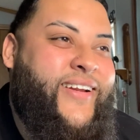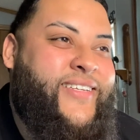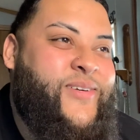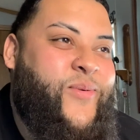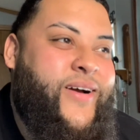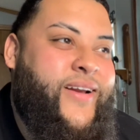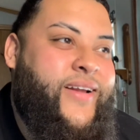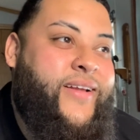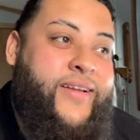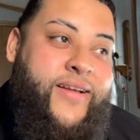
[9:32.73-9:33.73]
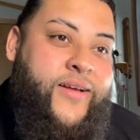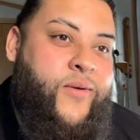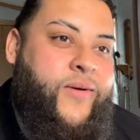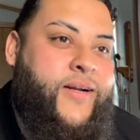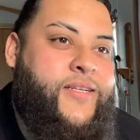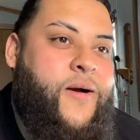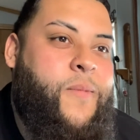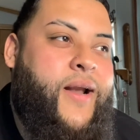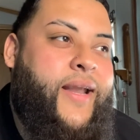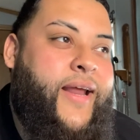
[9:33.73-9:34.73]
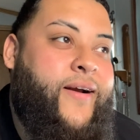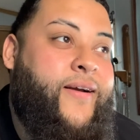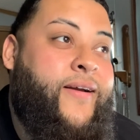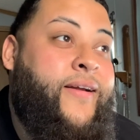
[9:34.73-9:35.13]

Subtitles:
into one. I'm gonna talk about it later.